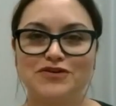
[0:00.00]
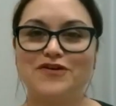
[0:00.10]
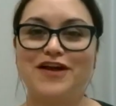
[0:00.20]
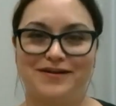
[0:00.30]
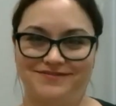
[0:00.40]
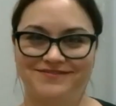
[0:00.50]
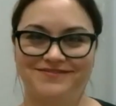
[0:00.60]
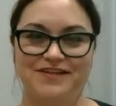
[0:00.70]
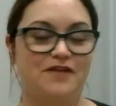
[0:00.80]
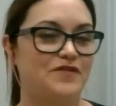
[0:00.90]
turnout,
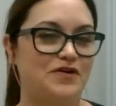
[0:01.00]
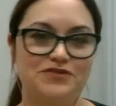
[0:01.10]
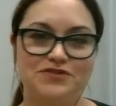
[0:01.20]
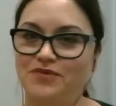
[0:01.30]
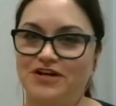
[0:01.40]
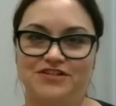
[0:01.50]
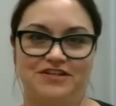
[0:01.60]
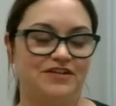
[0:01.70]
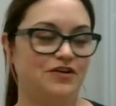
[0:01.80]
not voter suppression.